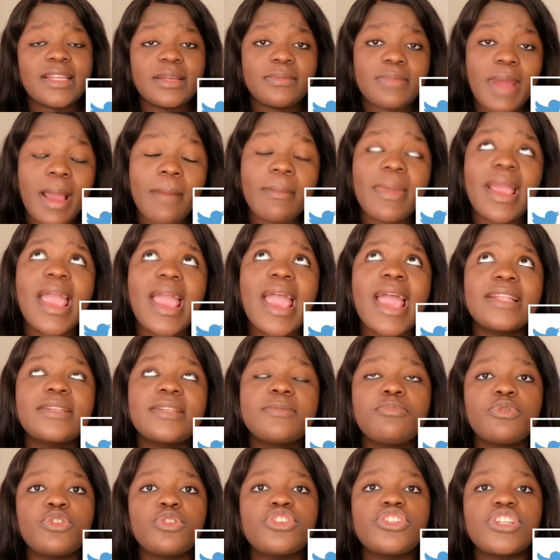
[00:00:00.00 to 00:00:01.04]
I'm
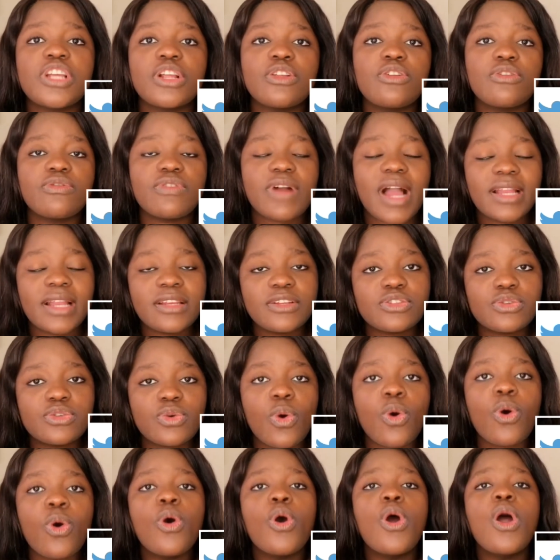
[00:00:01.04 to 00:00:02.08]
at Patricia
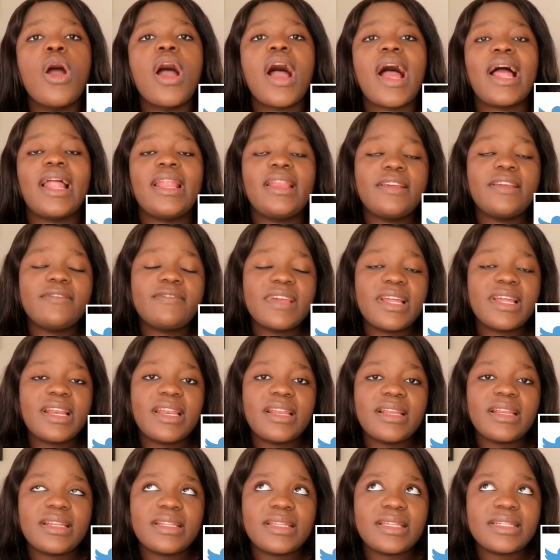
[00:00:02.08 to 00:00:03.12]
Ndlovu_. I leave
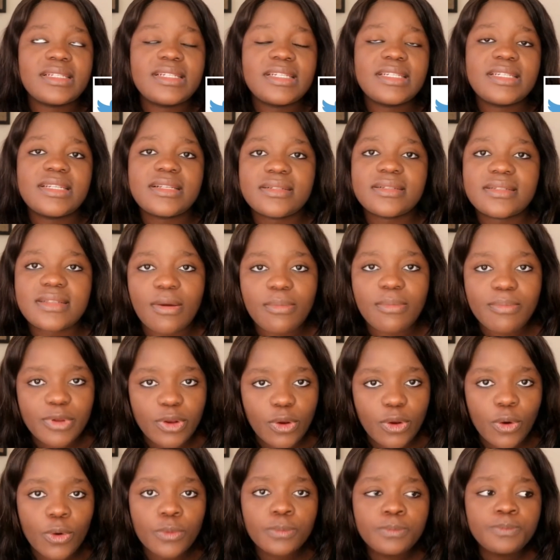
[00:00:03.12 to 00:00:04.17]
the details down
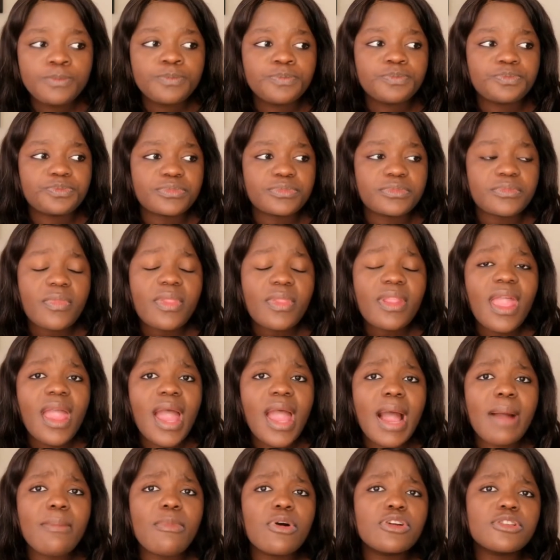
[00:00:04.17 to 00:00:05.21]
below.
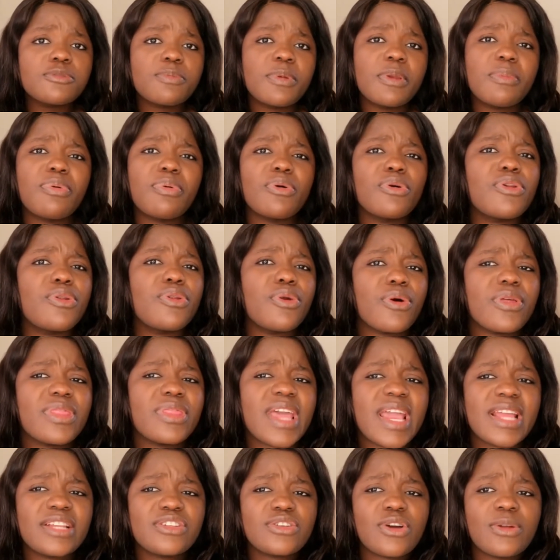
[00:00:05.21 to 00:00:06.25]
Most people know
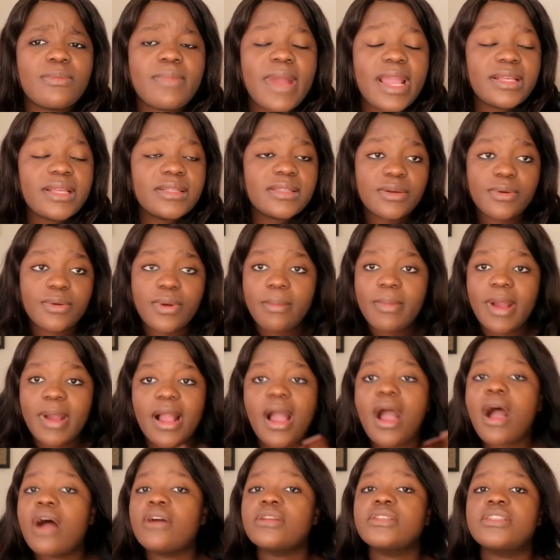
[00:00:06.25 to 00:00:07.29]
that on my Instagram
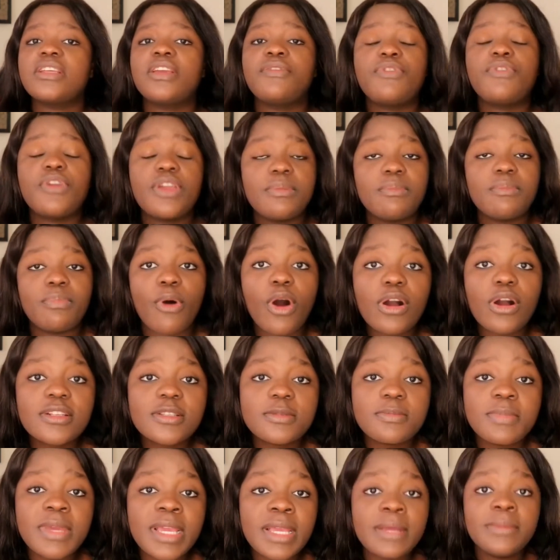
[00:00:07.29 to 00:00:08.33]
account, if you
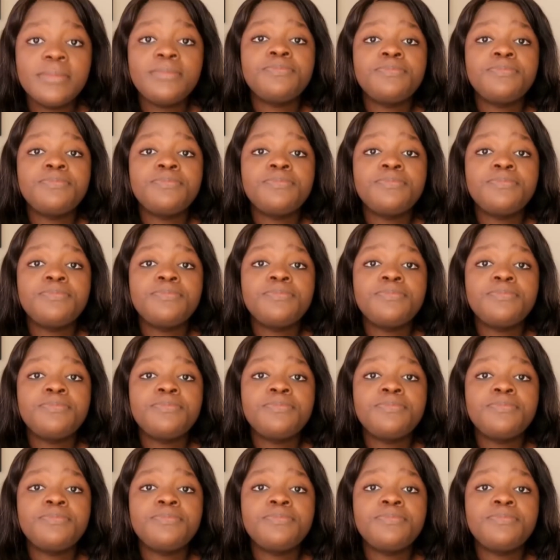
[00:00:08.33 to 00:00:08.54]
inbox me,